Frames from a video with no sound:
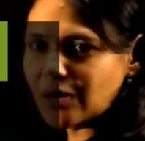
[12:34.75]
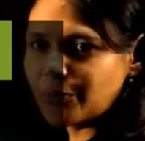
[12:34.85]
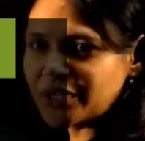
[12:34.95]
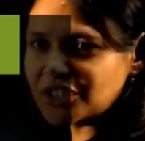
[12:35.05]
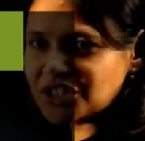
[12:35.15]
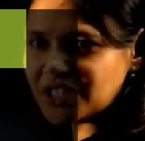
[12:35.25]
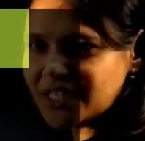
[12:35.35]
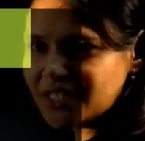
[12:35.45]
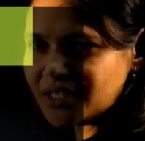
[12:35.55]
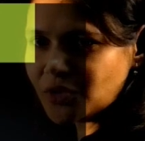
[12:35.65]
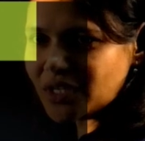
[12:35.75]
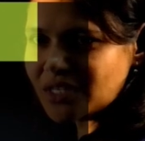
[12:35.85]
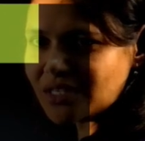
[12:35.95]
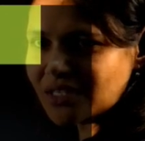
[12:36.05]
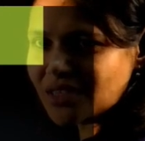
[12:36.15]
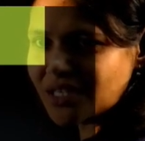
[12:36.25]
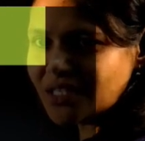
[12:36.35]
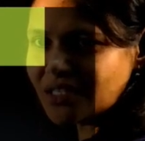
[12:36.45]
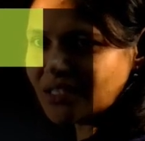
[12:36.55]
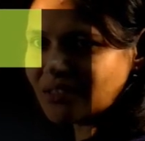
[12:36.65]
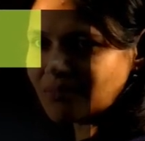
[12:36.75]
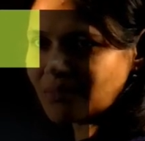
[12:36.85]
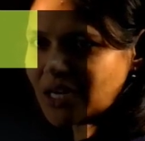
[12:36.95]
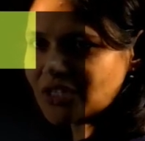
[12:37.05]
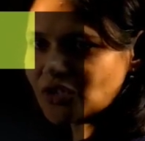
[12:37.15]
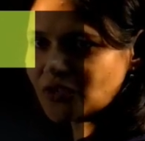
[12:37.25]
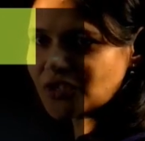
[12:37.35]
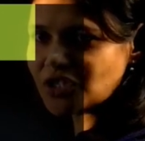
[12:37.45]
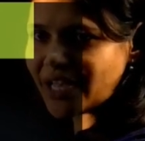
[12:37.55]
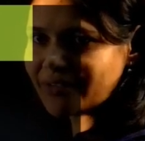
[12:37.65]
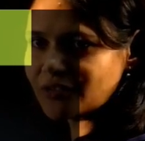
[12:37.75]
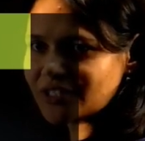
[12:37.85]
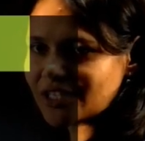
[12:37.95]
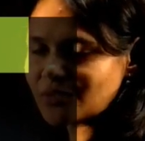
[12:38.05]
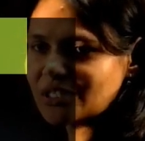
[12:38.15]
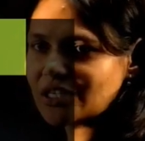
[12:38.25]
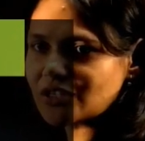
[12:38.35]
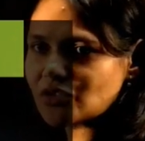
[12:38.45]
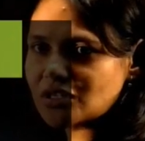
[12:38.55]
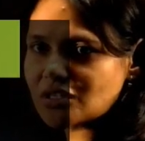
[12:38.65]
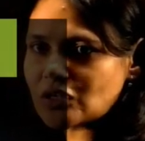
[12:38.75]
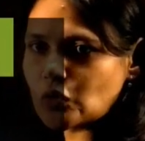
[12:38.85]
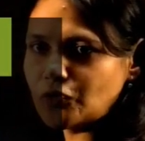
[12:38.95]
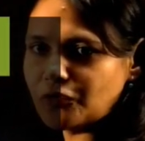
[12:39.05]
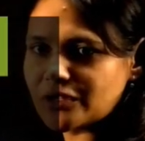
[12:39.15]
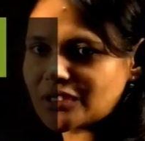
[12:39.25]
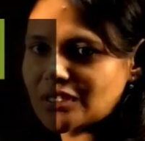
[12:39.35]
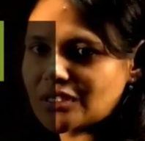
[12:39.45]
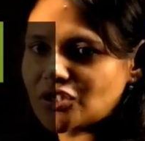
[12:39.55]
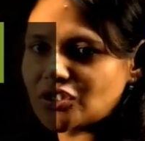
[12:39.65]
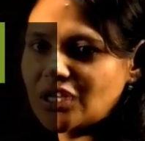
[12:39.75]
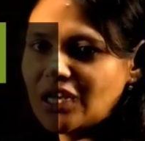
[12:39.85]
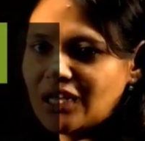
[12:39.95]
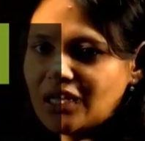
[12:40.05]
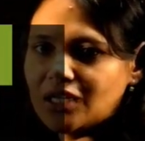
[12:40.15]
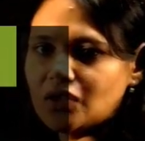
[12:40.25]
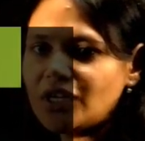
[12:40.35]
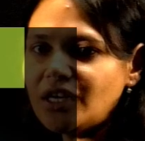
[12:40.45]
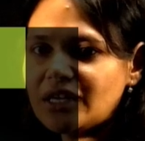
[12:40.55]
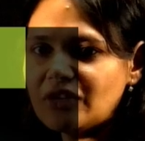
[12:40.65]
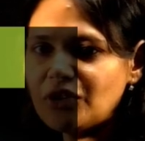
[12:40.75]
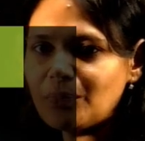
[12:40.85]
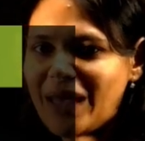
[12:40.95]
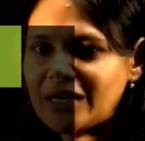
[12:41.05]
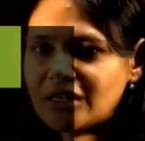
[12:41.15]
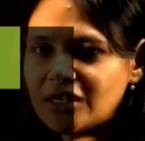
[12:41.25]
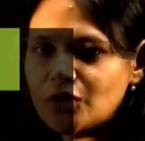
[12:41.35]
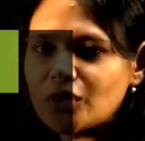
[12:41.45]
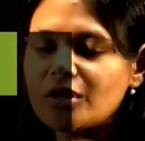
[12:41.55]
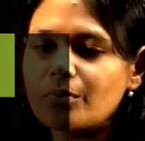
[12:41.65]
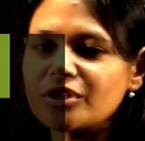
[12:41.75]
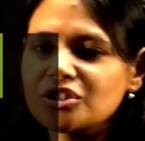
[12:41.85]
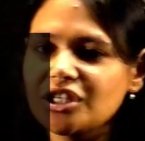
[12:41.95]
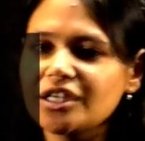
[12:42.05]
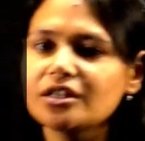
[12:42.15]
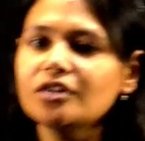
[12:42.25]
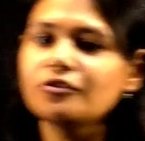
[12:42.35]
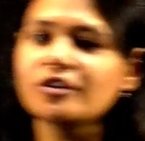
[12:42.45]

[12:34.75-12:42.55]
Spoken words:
appreciate, you can see a thin margin of gingiva which has been cut. So this is a good first incision. Okay, even palatally you can appreciate the